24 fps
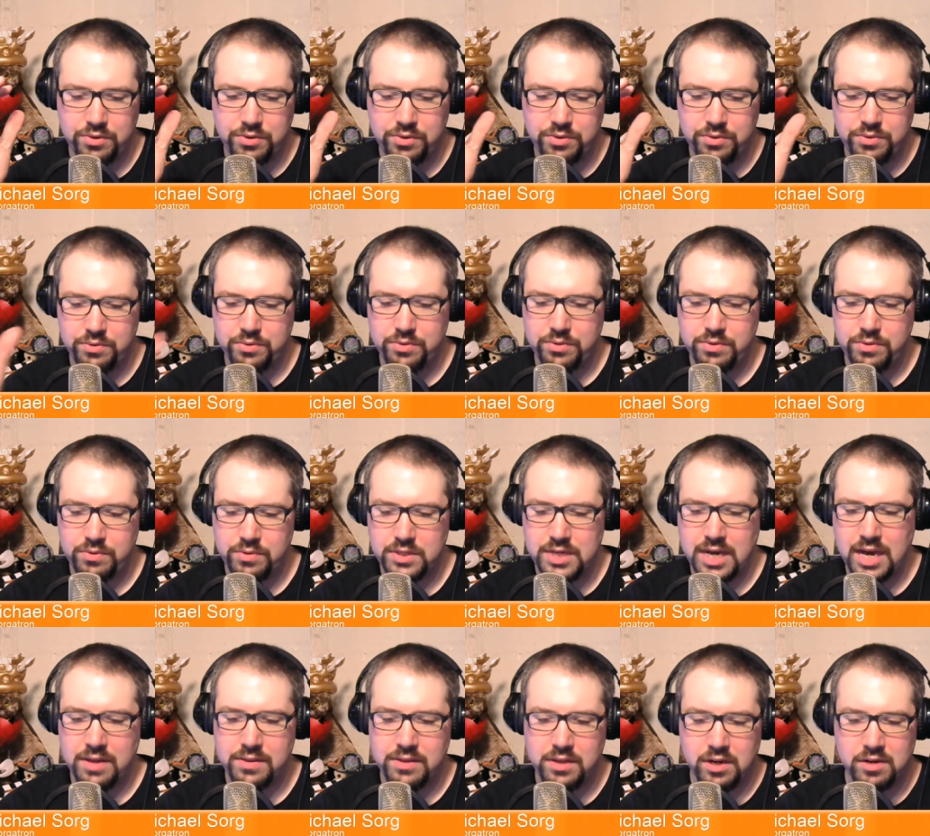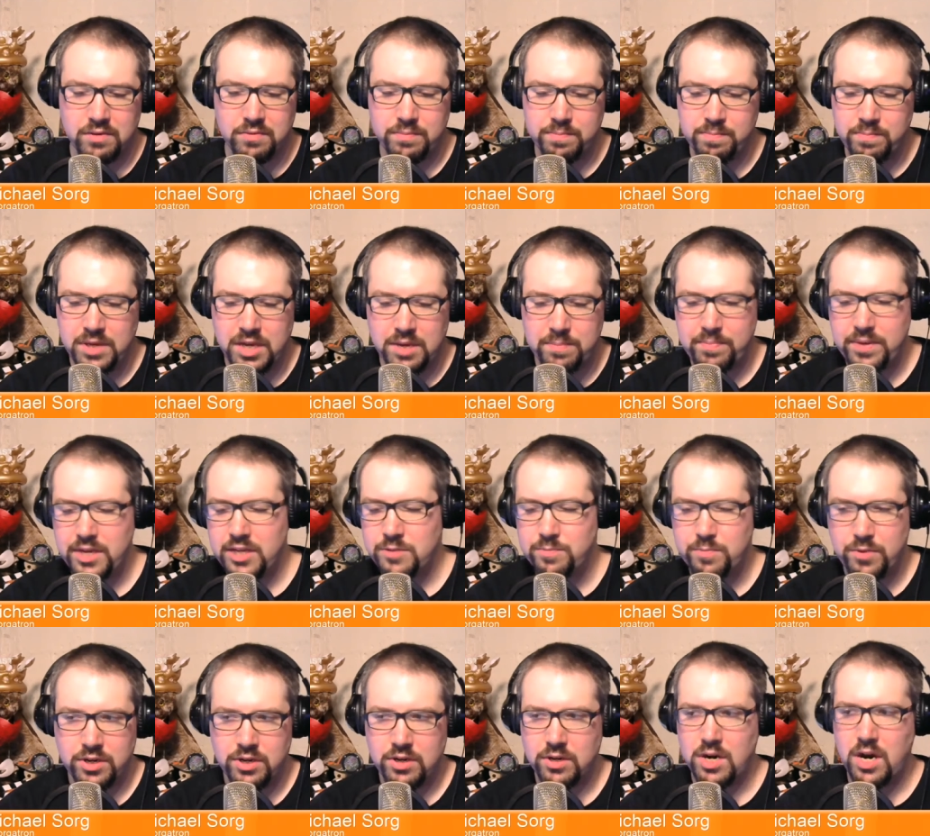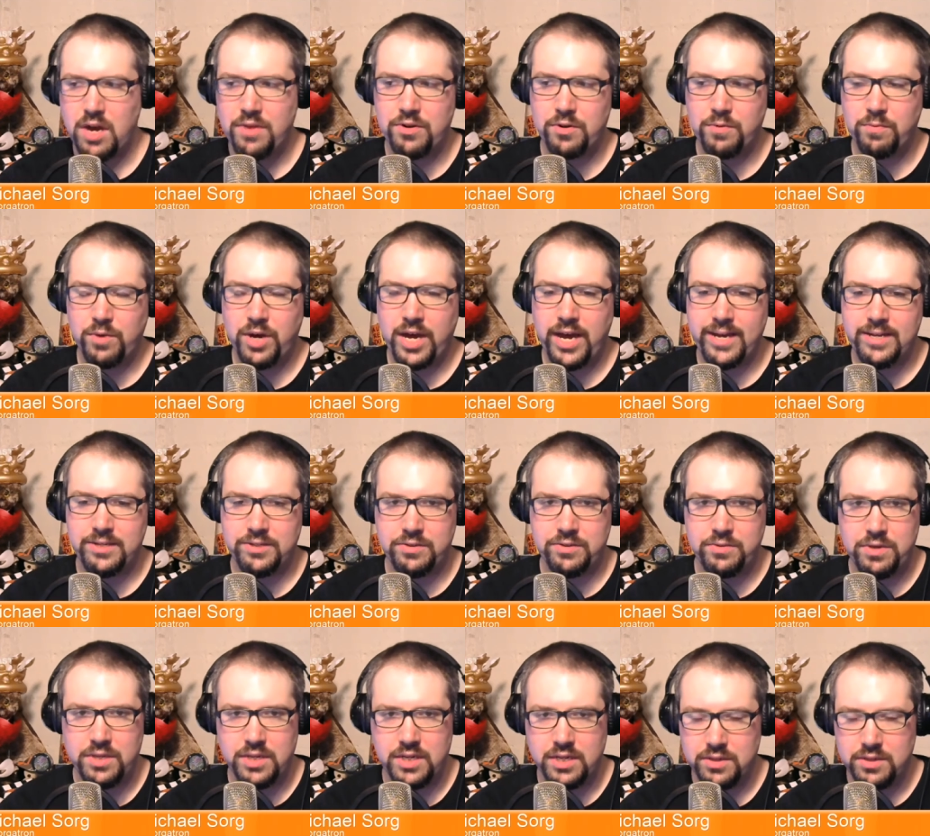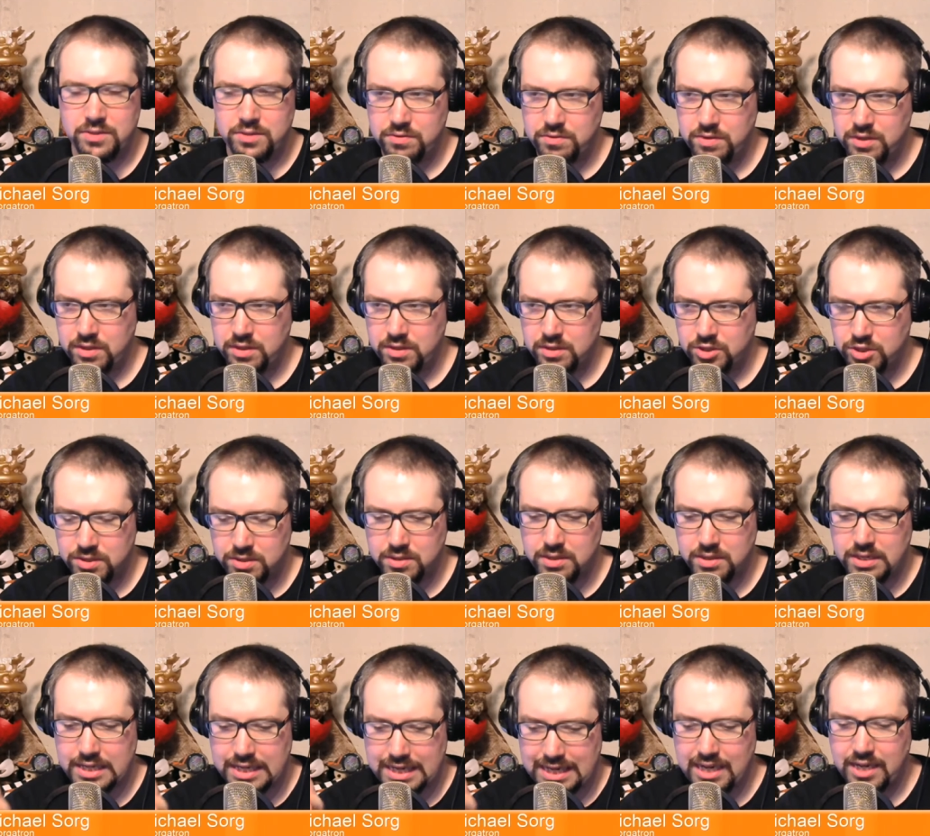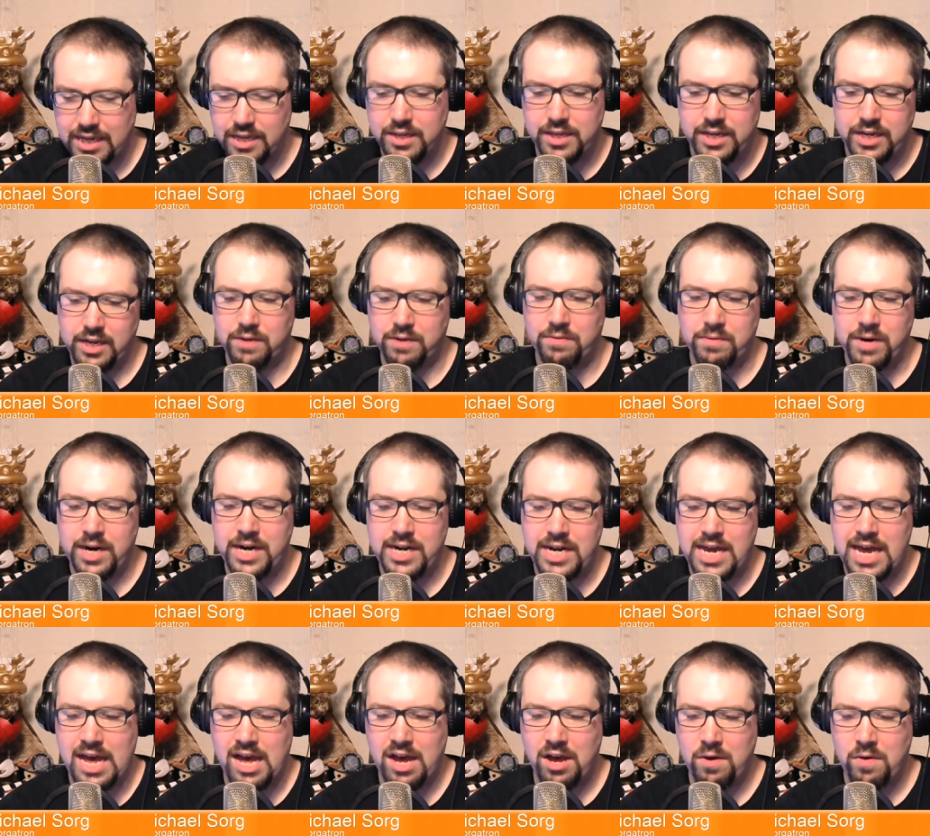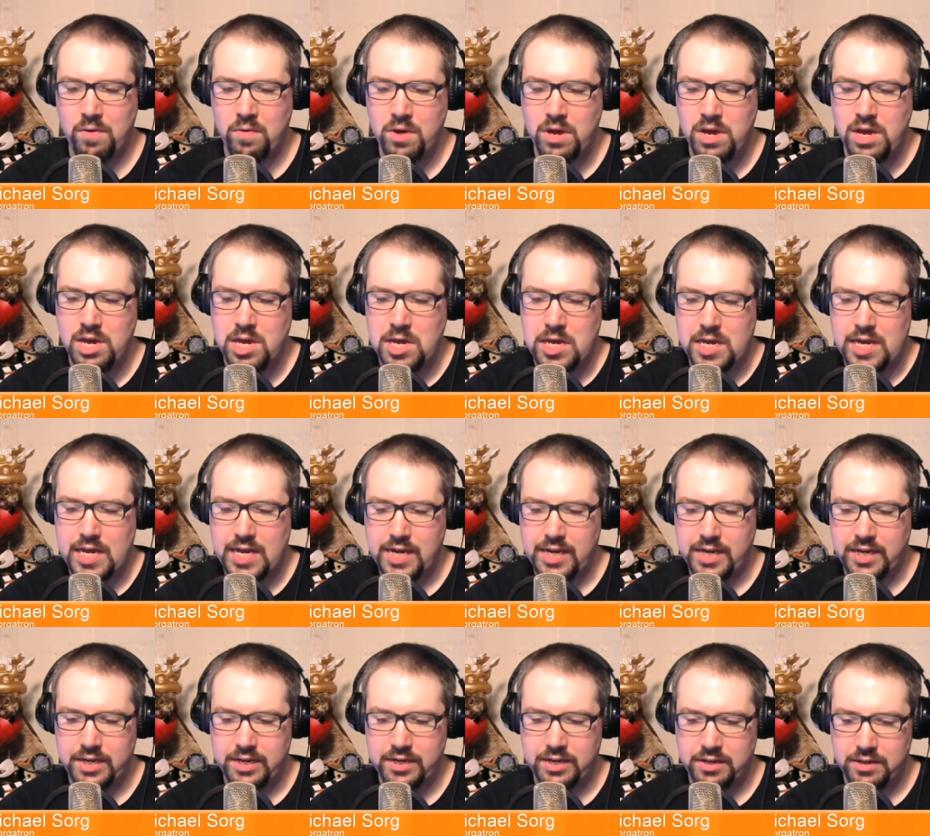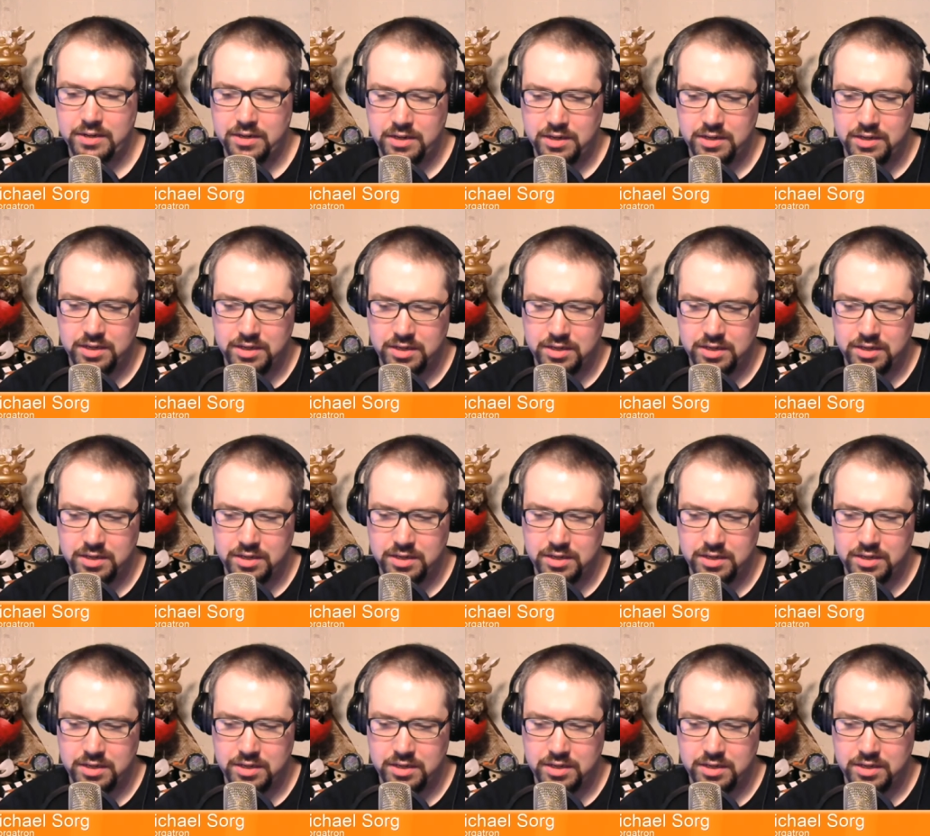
Who's out there, be it Pittsburgh or otherwise, who you think is doing just killing it right now in